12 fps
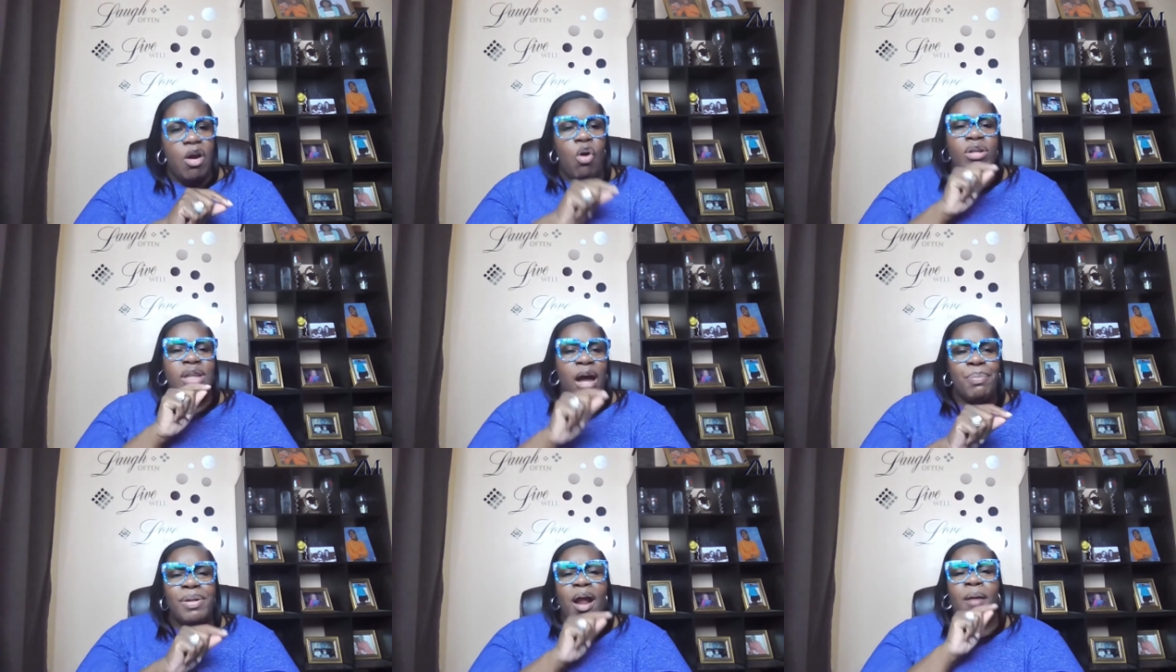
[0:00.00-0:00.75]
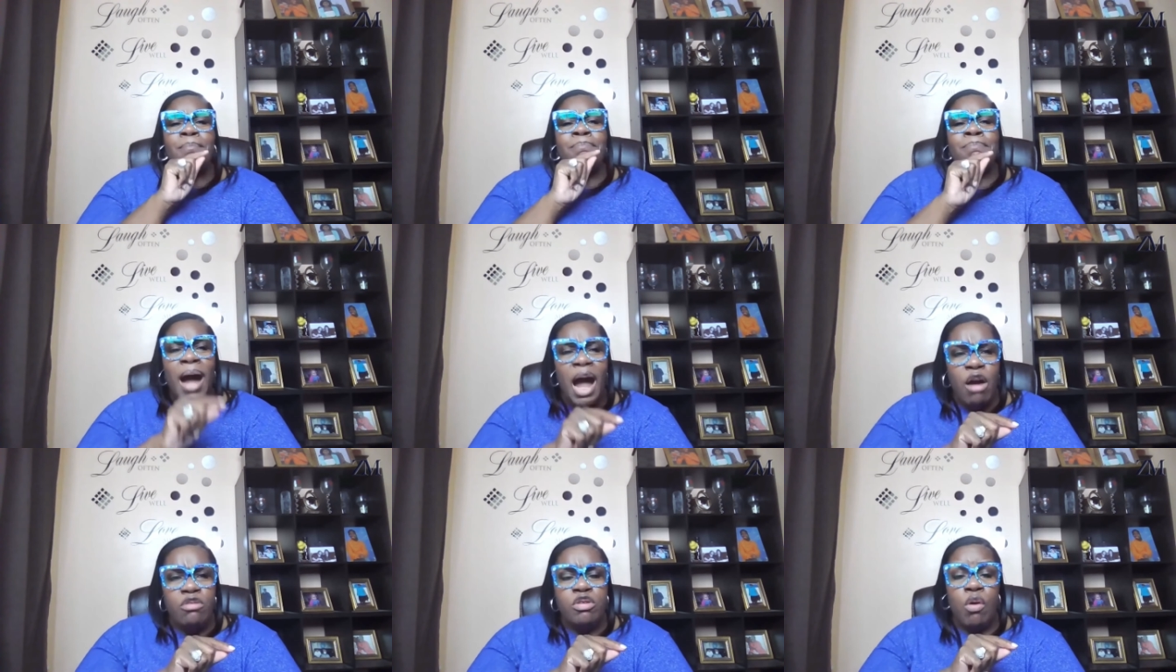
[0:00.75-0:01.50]
or not put our
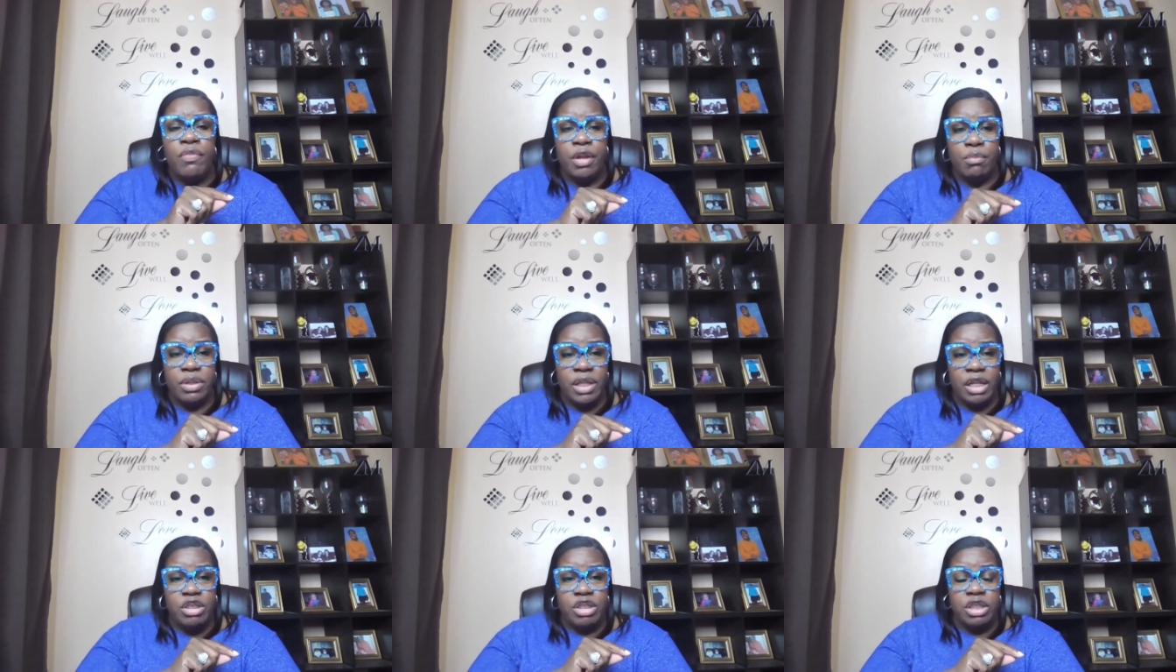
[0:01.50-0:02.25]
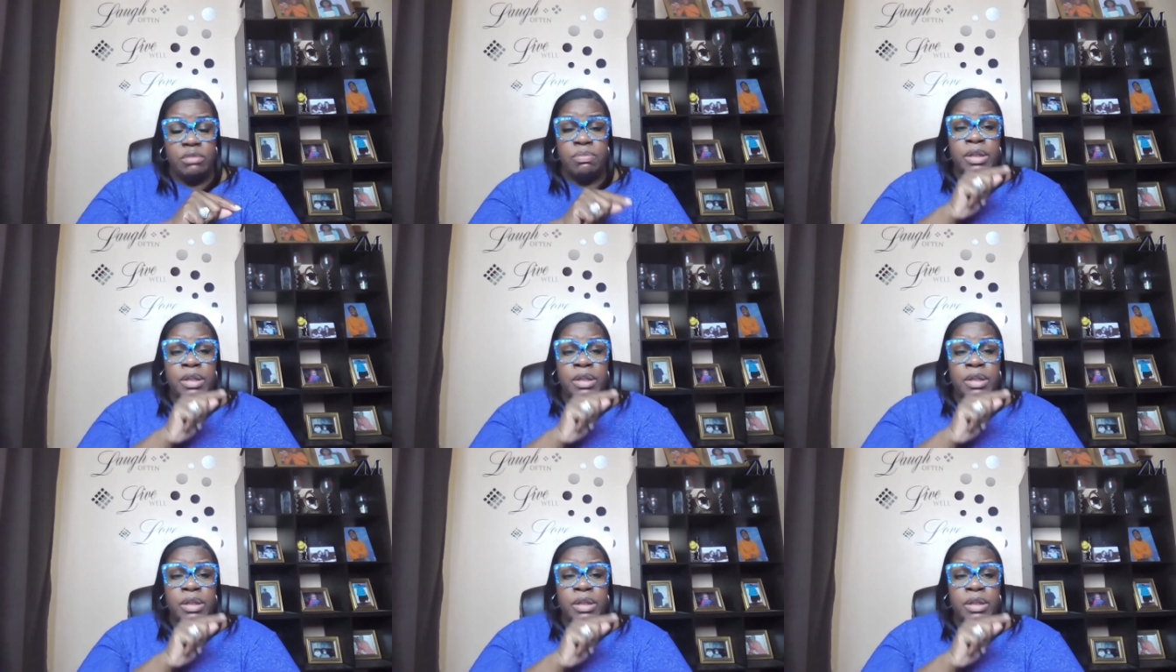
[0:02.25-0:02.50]
mouths on their relationships.